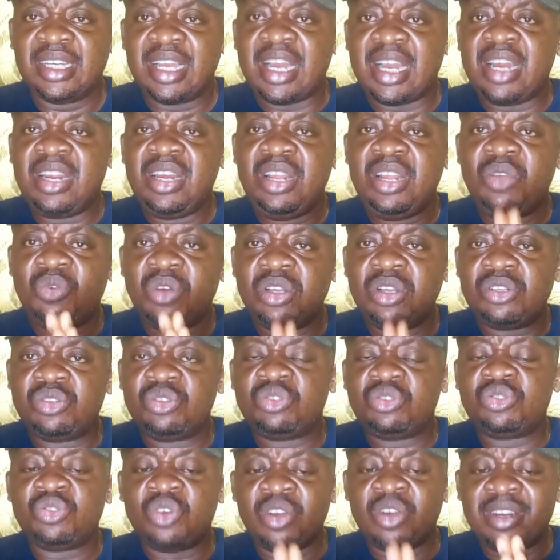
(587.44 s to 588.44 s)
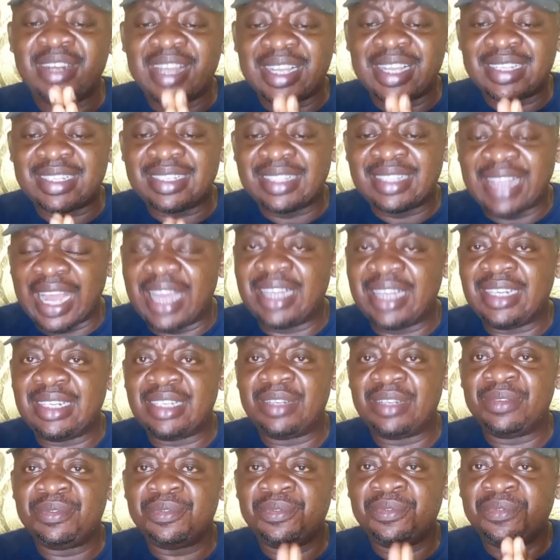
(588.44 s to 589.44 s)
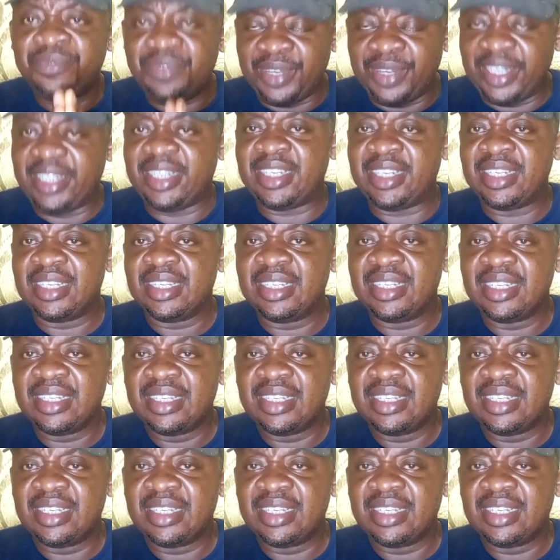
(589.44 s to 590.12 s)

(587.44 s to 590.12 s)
I really want you to understand feed.